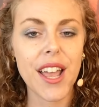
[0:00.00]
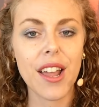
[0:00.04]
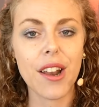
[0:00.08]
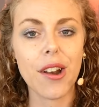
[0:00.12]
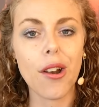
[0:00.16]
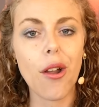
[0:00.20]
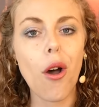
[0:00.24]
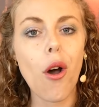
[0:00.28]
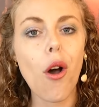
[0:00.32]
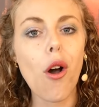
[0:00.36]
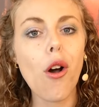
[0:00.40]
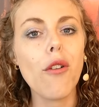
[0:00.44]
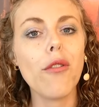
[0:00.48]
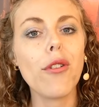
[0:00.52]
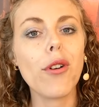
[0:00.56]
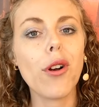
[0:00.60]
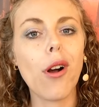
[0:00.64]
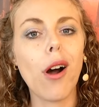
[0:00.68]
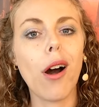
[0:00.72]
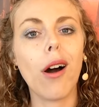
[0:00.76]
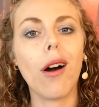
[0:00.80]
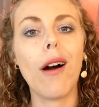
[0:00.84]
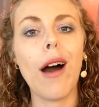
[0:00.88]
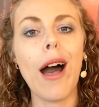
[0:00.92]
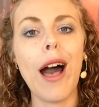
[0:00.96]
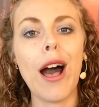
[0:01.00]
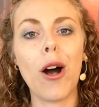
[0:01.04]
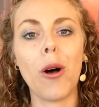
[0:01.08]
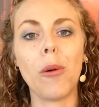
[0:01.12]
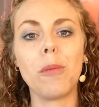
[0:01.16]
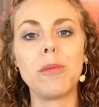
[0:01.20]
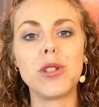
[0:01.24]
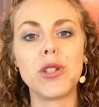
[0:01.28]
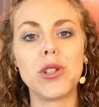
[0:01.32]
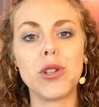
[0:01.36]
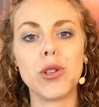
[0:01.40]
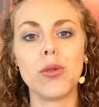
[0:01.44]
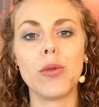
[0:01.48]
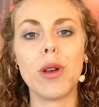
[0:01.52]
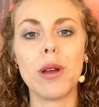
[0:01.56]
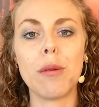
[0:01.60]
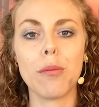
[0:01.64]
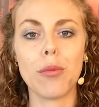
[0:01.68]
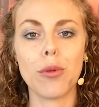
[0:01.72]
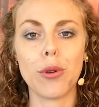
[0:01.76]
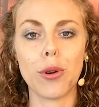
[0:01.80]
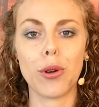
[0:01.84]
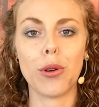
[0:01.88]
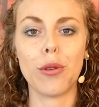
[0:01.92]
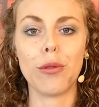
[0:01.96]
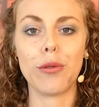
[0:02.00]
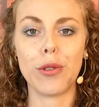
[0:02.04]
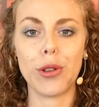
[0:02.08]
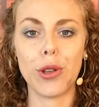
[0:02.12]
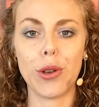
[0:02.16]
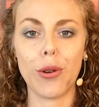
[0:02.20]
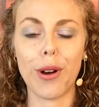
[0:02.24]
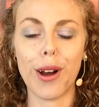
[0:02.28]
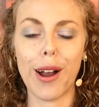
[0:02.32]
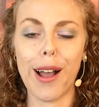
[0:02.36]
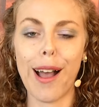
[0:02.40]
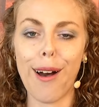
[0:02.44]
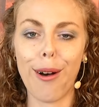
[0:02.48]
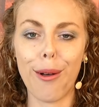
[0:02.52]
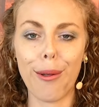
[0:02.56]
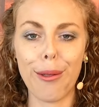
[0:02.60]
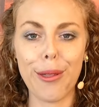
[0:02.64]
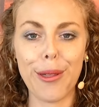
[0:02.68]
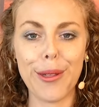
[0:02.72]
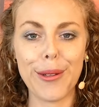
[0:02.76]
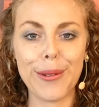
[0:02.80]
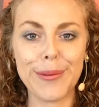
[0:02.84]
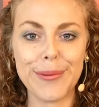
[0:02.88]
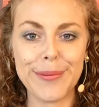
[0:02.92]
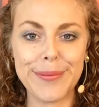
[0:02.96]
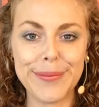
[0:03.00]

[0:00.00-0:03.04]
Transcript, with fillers: and overall help to improve your health.